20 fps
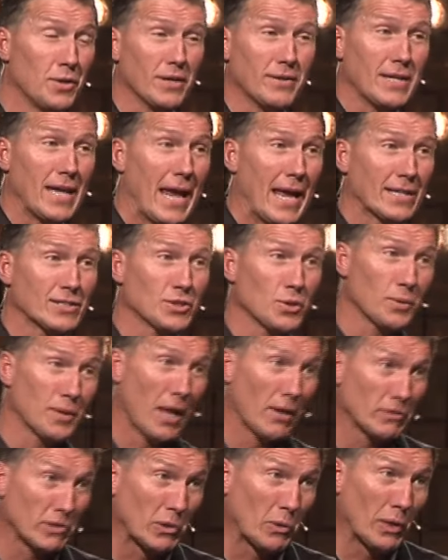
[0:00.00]
you get the
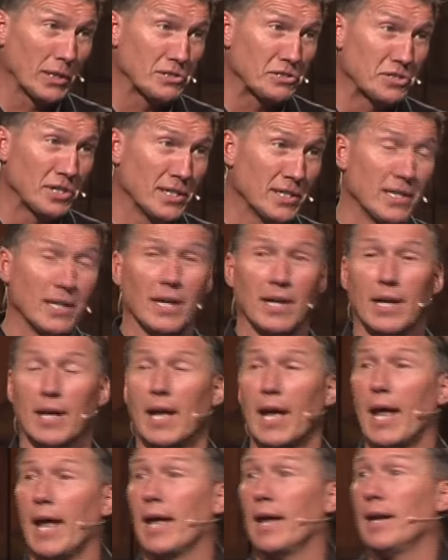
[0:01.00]
answer without the question.
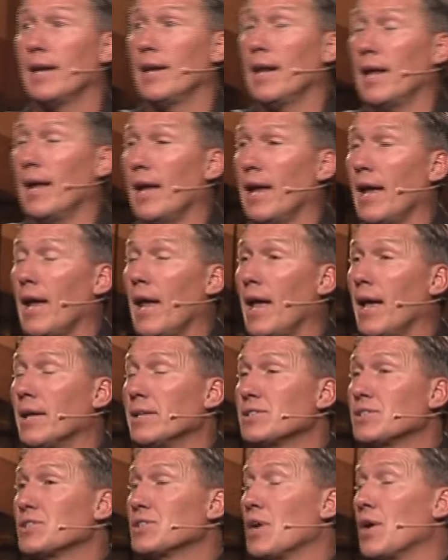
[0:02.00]
And
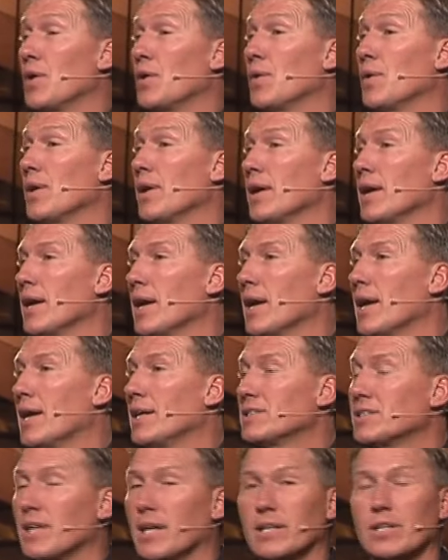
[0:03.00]
and so
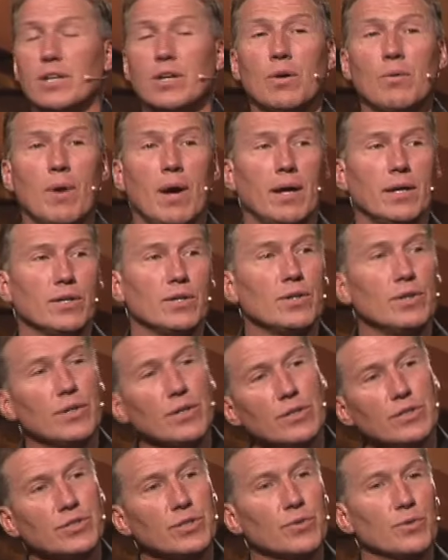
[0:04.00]
he's saying, you know what?
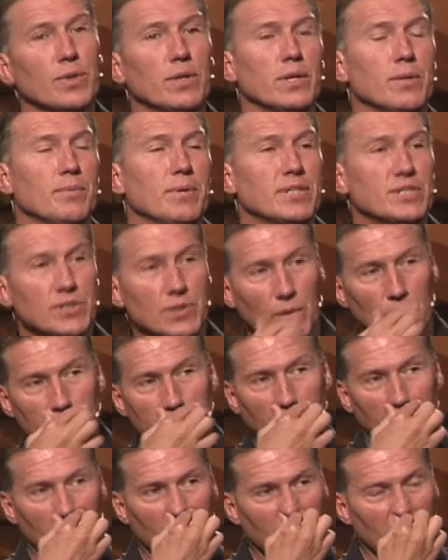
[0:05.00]
You you should really be
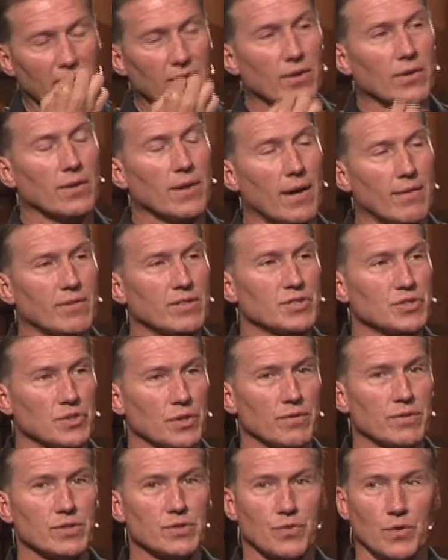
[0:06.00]
sold out in your love and
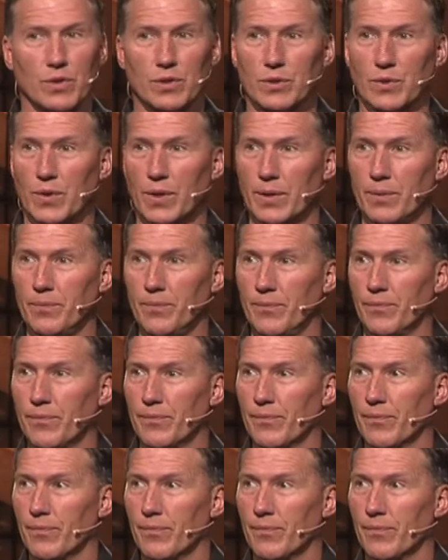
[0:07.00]
service for the Lord.